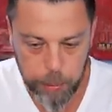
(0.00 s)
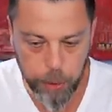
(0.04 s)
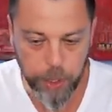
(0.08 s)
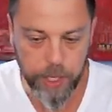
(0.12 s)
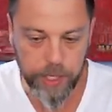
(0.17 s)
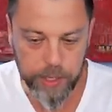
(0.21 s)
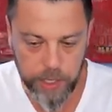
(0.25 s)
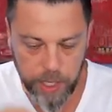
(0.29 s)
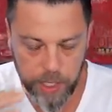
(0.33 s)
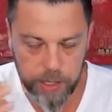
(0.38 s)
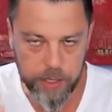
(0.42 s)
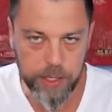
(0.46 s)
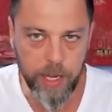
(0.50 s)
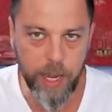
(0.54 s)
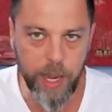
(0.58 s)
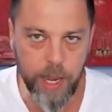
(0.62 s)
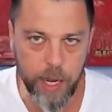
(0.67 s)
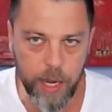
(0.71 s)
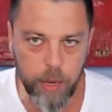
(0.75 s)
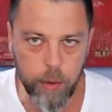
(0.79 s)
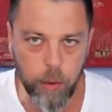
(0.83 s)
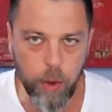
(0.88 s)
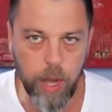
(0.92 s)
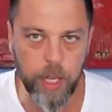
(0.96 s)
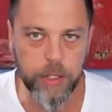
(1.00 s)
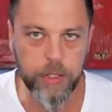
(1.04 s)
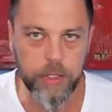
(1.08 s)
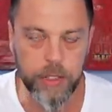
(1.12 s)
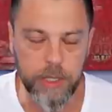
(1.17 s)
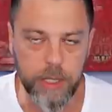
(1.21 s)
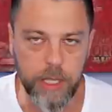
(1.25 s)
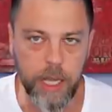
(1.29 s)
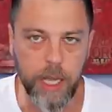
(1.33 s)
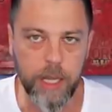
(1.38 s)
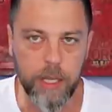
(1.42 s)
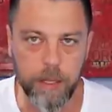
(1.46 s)
putting that entire watch
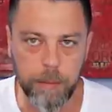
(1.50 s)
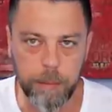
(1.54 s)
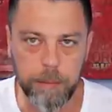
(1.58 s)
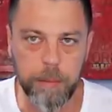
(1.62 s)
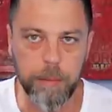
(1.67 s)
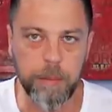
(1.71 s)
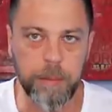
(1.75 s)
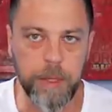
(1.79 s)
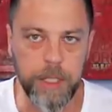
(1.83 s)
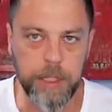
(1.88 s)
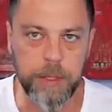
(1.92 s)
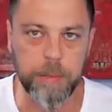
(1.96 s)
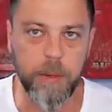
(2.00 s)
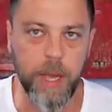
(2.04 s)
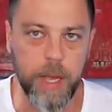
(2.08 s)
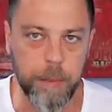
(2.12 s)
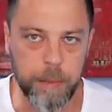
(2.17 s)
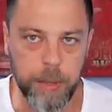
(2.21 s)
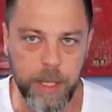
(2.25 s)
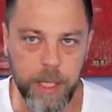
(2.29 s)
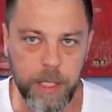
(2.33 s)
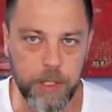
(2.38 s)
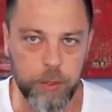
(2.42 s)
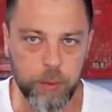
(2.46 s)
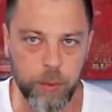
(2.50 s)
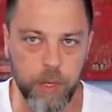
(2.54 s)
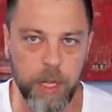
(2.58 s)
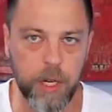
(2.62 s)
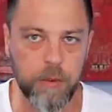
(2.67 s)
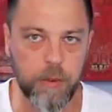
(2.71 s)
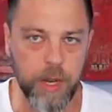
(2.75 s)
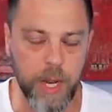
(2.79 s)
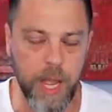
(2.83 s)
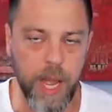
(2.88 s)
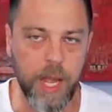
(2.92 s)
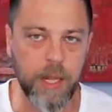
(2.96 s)
together piece by piece, where
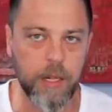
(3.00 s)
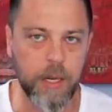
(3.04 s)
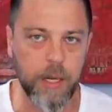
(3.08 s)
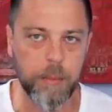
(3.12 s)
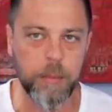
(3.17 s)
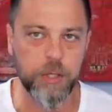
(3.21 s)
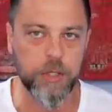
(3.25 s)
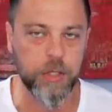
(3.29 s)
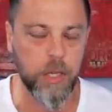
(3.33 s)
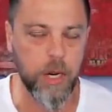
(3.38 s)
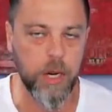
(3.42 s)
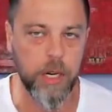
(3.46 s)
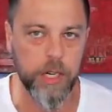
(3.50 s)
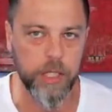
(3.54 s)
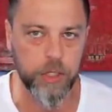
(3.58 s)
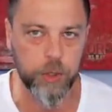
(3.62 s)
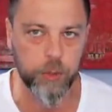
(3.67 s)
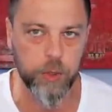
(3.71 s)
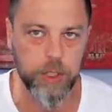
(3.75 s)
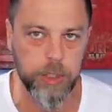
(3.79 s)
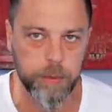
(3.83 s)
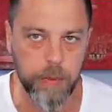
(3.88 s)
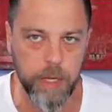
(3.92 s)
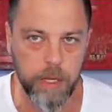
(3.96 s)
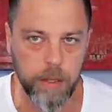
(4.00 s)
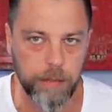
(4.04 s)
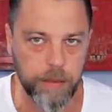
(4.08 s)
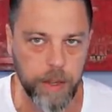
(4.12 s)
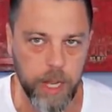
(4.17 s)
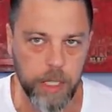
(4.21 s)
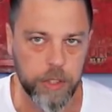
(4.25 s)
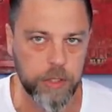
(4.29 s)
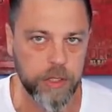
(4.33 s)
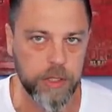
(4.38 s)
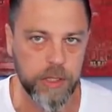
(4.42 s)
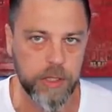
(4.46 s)
in reality majority of Swiss
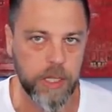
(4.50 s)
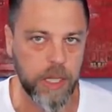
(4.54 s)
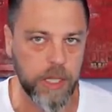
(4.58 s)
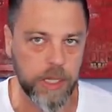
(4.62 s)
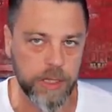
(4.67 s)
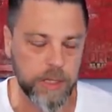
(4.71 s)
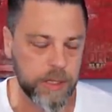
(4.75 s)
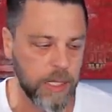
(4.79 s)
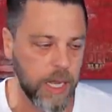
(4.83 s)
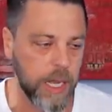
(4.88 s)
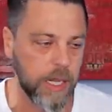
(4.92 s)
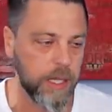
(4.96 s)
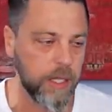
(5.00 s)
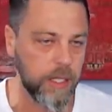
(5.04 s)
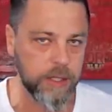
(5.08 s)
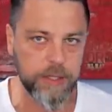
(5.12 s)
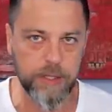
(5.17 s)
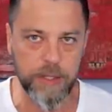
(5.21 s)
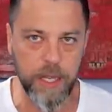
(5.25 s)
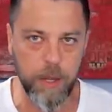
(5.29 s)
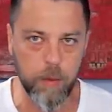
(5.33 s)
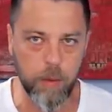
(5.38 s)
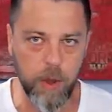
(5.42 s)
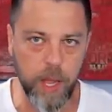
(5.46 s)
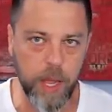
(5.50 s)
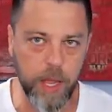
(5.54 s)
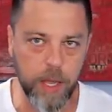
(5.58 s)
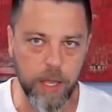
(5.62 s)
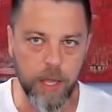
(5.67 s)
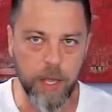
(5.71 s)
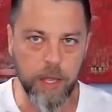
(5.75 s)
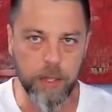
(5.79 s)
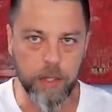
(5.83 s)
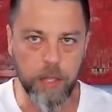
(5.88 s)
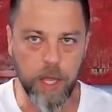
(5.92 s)
manufacturers done exactly the same way.